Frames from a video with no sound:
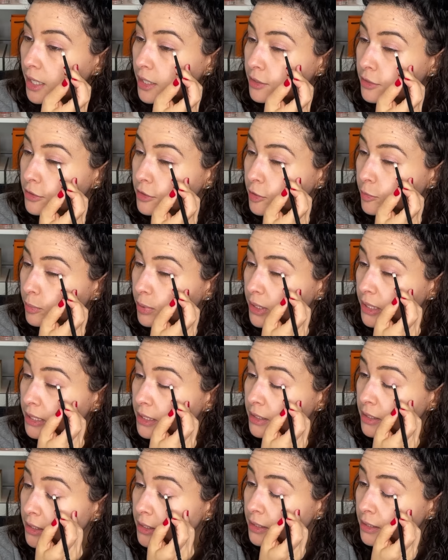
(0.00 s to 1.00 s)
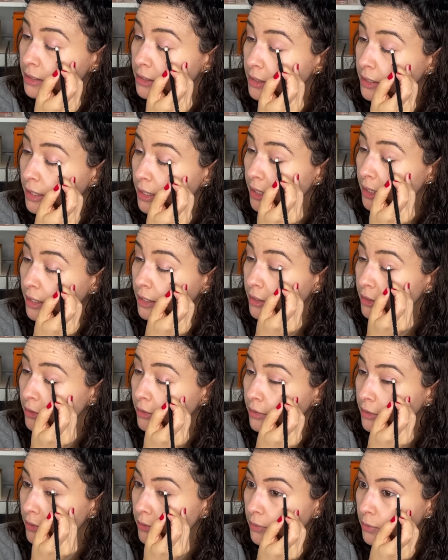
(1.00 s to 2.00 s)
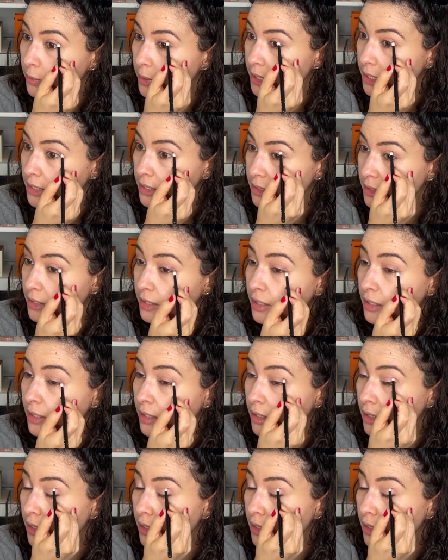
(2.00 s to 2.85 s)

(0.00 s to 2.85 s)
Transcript: and just place this in the crease.